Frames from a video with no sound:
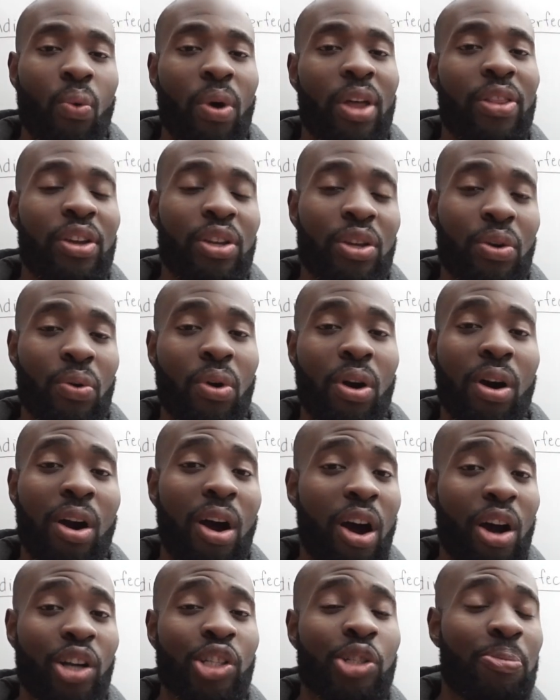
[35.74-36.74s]
whether you are
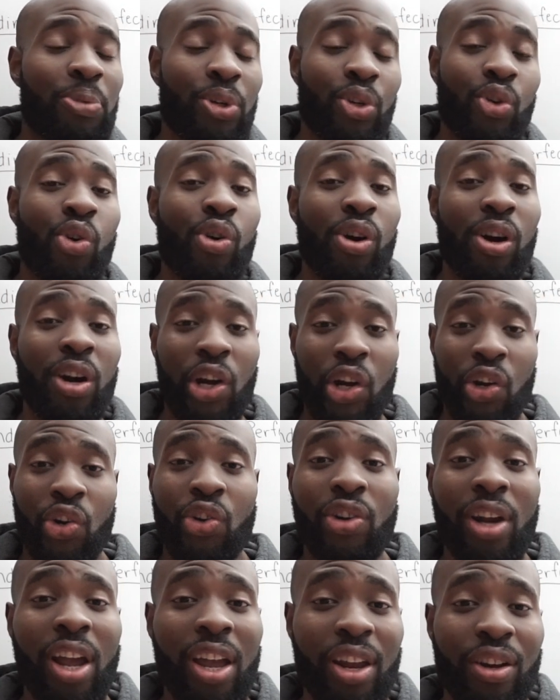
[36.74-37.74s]
an entrepreneur, a
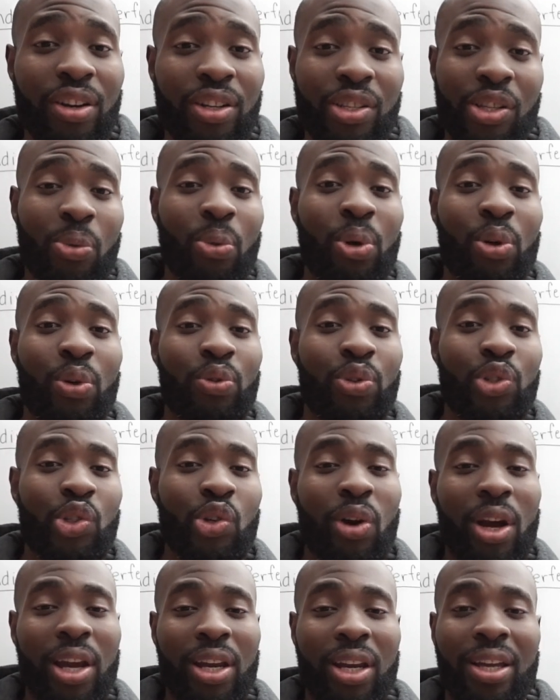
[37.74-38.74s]
creator, someone who's
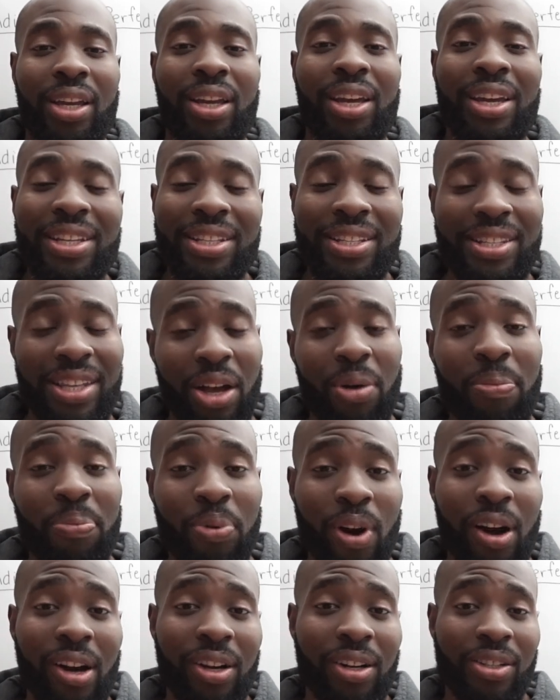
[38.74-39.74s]
trying to sell
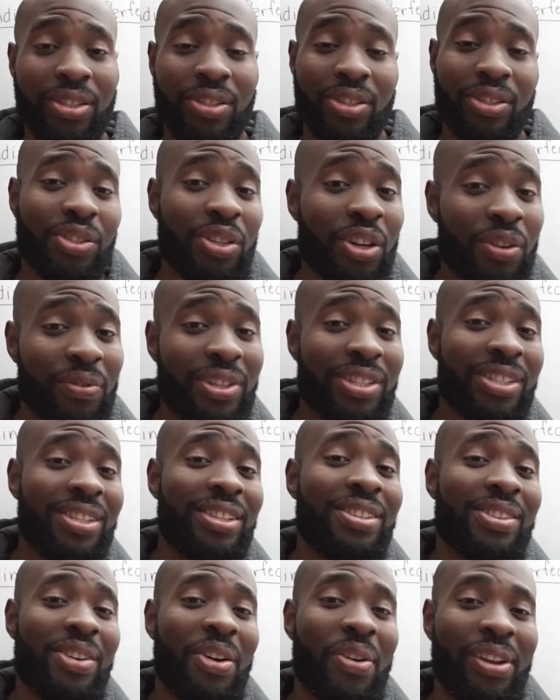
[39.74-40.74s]
products or
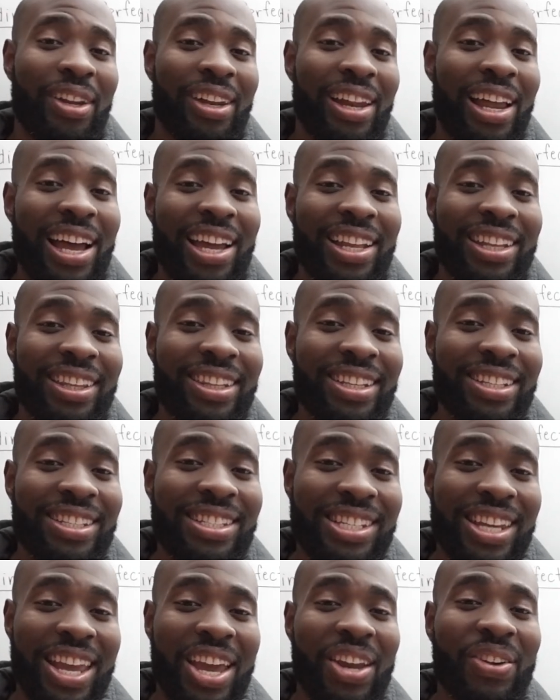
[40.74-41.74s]
services online,
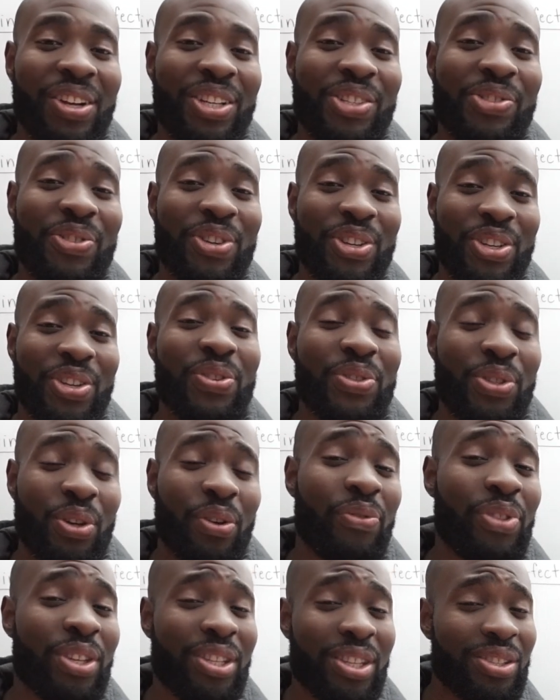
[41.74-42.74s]
this channel is for you.
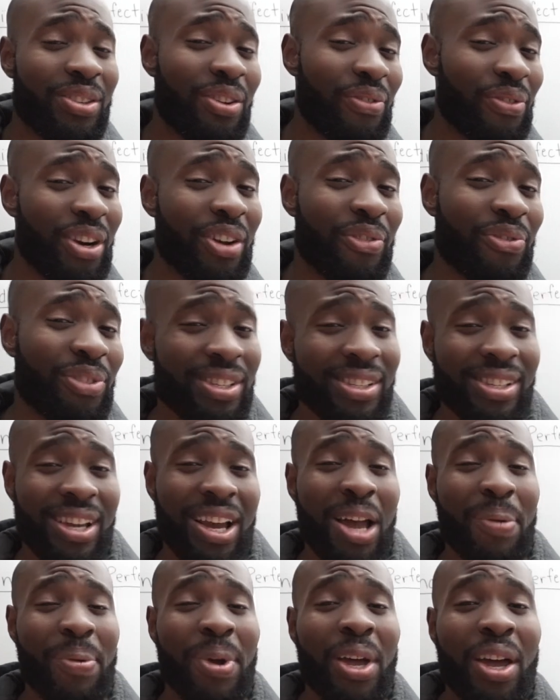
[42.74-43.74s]
So if this is your very first
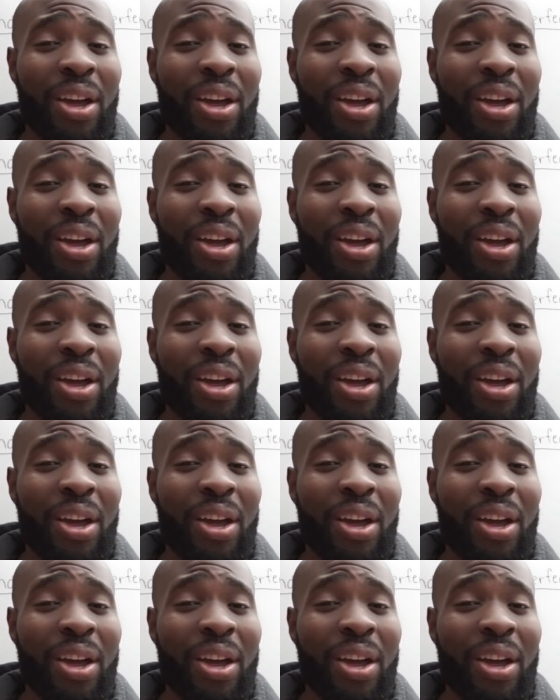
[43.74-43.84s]
time,